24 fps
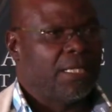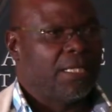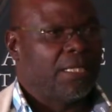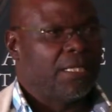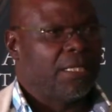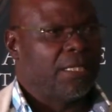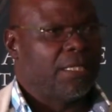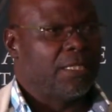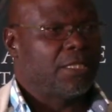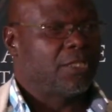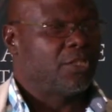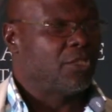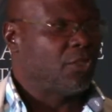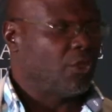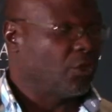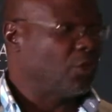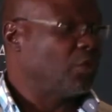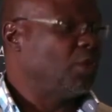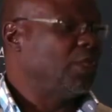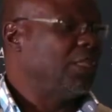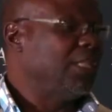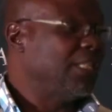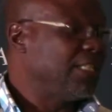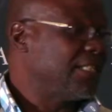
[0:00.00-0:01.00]
He's
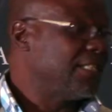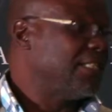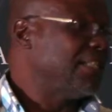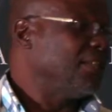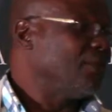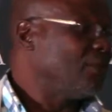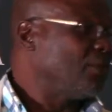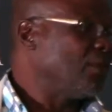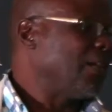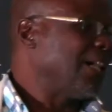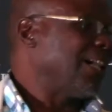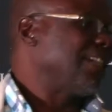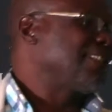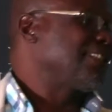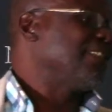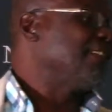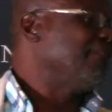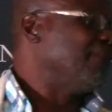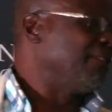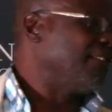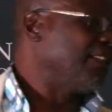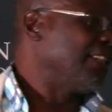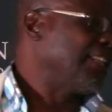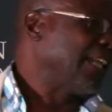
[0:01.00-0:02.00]
not listening to us
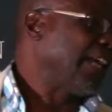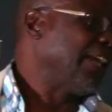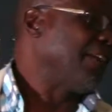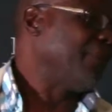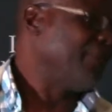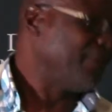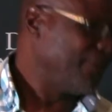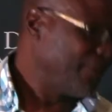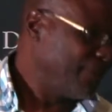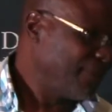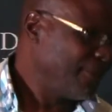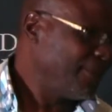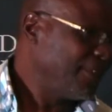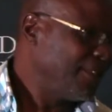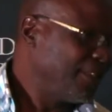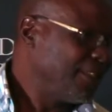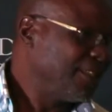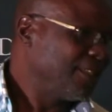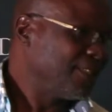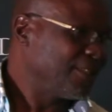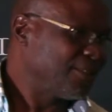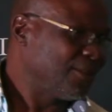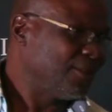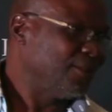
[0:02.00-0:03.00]
every time.
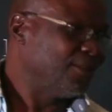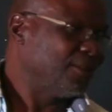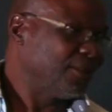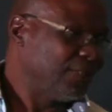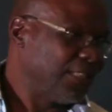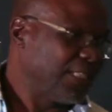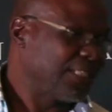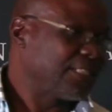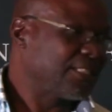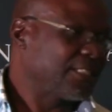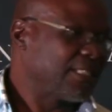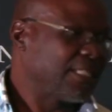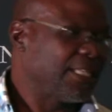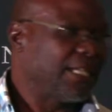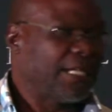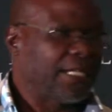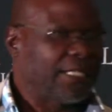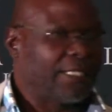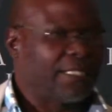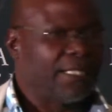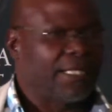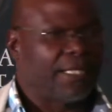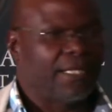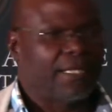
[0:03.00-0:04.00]
So that's the
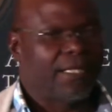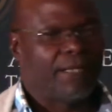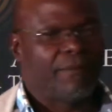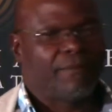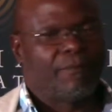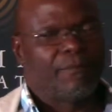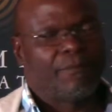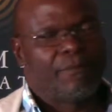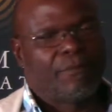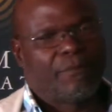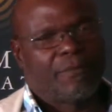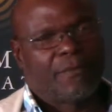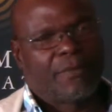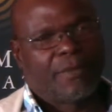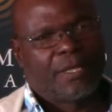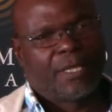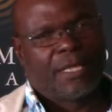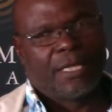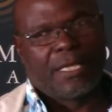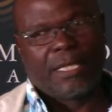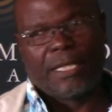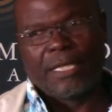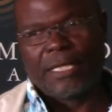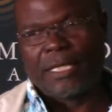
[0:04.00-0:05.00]
other
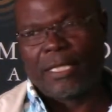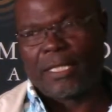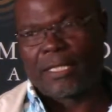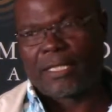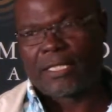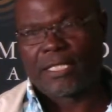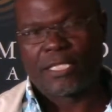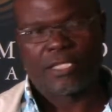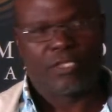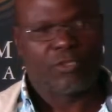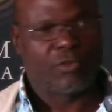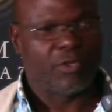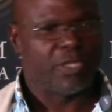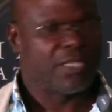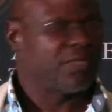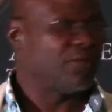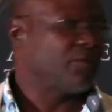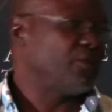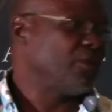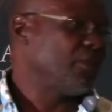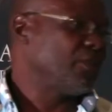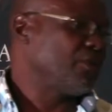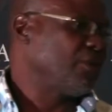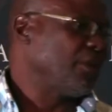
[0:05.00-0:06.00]

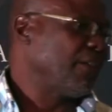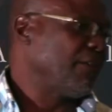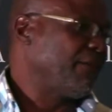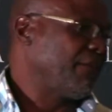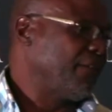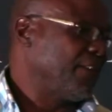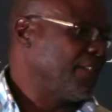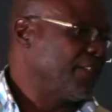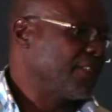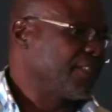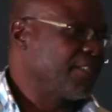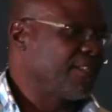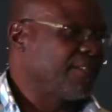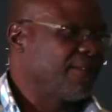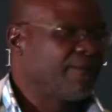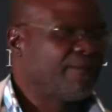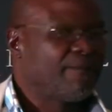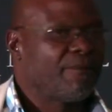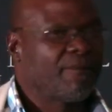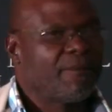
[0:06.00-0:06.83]
situation which we're facing.